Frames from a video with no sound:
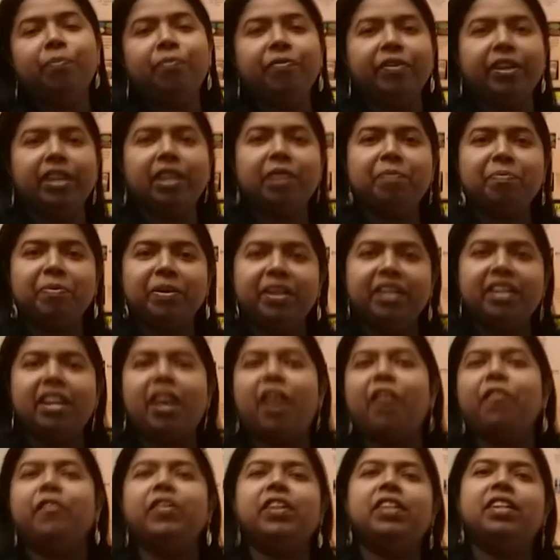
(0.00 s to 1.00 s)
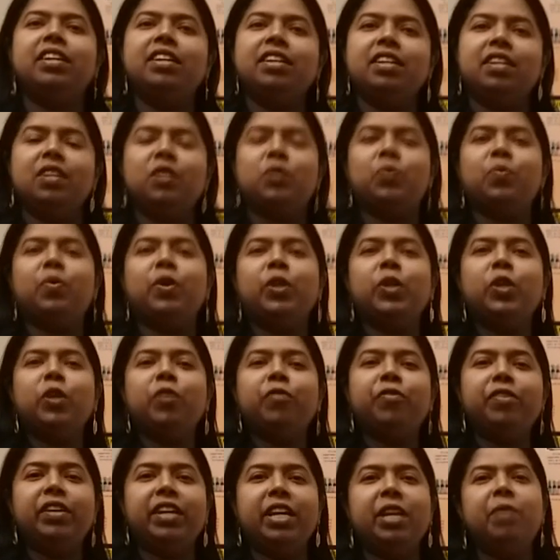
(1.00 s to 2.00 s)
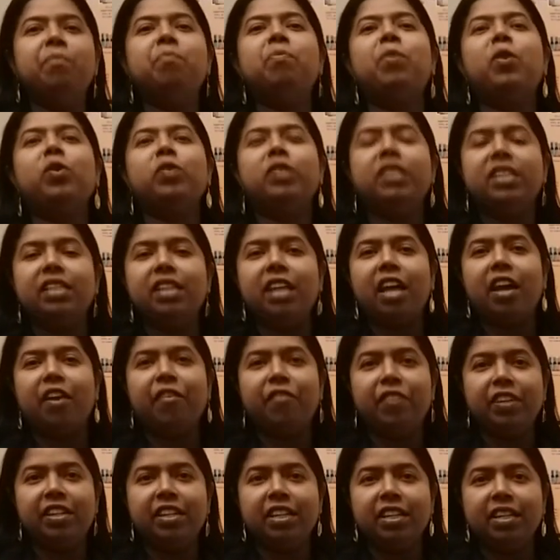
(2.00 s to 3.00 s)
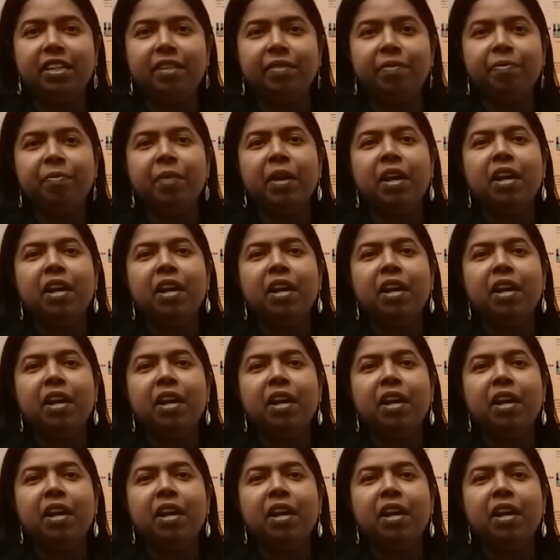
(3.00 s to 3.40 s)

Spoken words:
fingerprint evidence is one of the important evidence